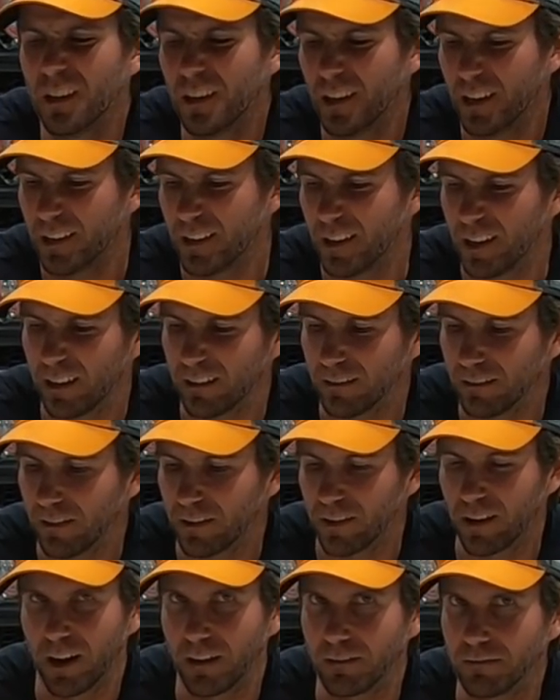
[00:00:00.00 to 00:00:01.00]
And I
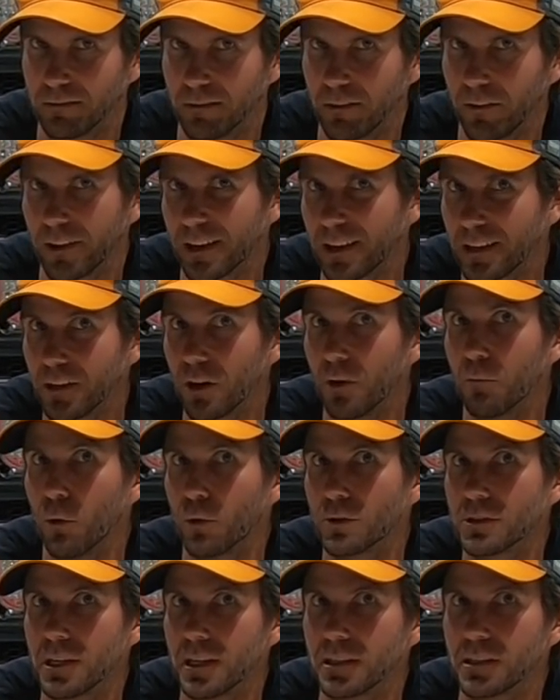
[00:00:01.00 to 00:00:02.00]
don't know, I reckon you've got
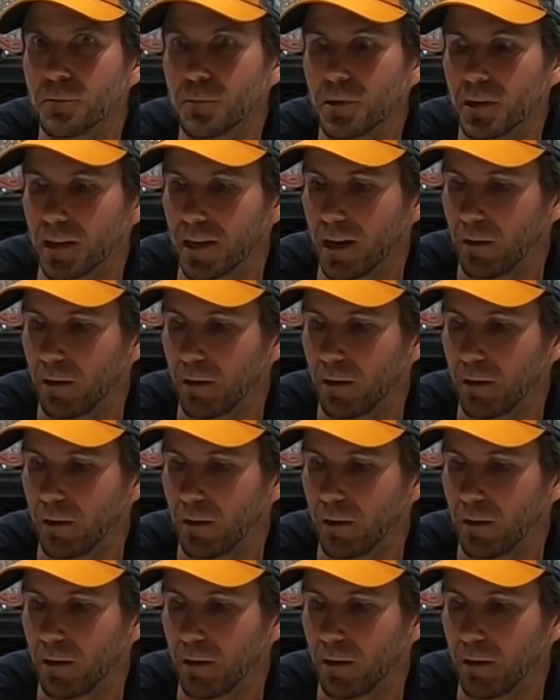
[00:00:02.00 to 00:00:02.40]
more chance of picking